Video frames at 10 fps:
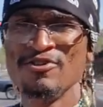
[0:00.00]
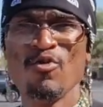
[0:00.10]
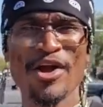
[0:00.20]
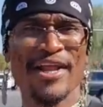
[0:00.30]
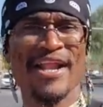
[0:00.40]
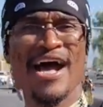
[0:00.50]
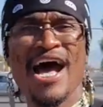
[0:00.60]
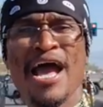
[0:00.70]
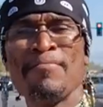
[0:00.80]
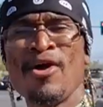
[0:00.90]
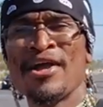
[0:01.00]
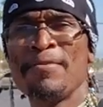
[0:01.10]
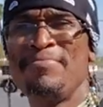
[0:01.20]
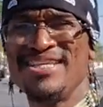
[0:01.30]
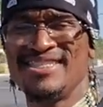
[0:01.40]
You're working in high
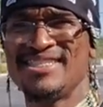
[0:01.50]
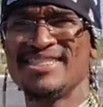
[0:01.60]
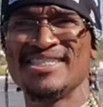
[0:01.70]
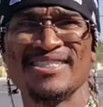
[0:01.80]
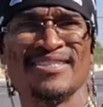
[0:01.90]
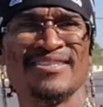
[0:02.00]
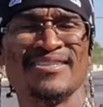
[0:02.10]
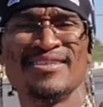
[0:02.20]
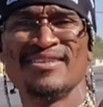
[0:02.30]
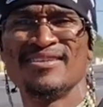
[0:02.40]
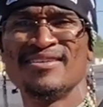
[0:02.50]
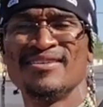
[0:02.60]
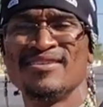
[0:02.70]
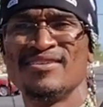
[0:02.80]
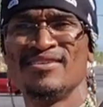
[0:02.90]
marking businesses.
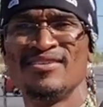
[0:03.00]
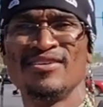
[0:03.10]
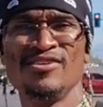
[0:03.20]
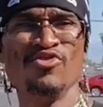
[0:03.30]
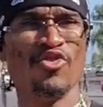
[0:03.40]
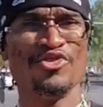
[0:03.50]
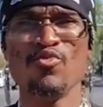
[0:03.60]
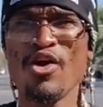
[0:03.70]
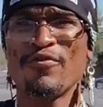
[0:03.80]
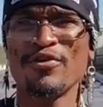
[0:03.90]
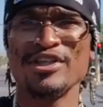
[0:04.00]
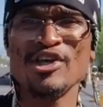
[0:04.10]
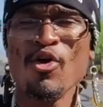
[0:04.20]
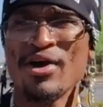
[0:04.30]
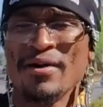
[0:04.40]
You, you work for the
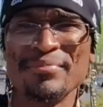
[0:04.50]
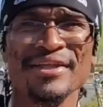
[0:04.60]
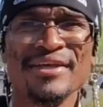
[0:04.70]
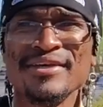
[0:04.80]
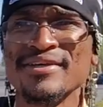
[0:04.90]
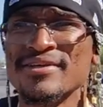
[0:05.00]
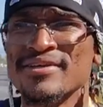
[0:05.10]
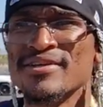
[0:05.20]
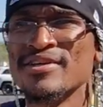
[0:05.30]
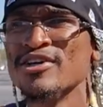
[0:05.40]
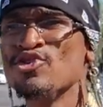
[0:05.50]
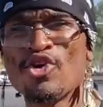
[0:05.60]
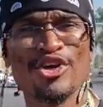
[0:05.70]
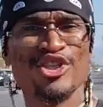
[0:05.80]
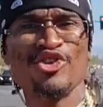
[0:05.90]
tow company.
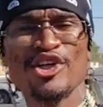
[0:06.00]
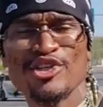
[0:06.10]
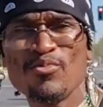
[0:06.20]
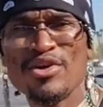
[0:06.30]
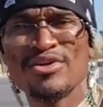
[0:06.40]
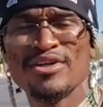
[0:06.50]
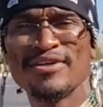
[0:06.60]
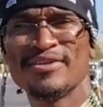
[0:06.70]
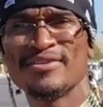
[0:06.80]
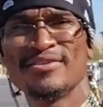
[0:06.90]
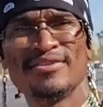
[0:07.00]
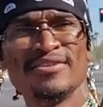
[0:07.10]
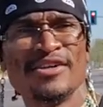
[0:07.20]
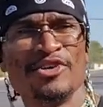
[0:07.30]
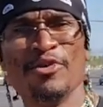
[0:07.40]
You're a construction worker.
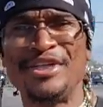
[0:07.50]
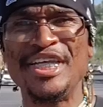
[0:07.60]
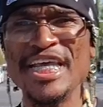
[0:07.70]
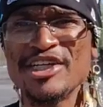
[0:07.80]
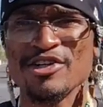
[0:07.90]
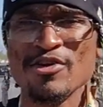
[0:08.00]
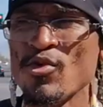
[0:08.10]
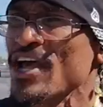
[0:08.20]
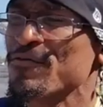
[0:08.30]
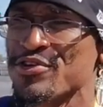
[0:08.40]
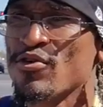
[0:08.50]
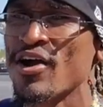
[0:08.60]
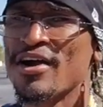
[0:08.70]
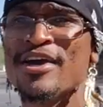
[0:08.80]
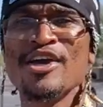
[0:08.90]
You're a teacher, whatever
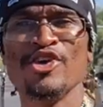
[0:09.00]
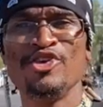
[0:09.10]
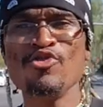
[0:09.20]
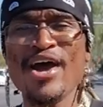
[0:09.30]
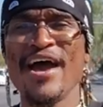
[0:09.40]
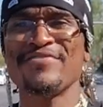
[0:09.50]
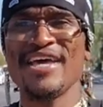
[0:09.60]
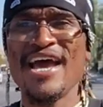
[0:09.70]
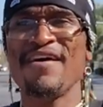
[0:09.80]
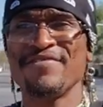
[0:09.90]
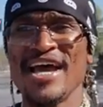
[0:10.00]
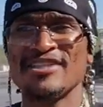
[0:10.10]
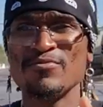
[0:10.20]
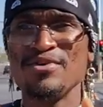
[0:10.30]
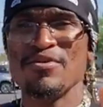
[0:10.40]
you are. You have to have
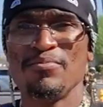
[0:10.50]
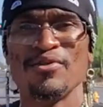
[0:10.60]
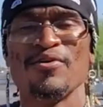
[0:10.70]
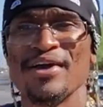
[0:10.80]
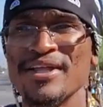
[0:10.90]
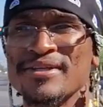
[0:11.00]
that to be employed.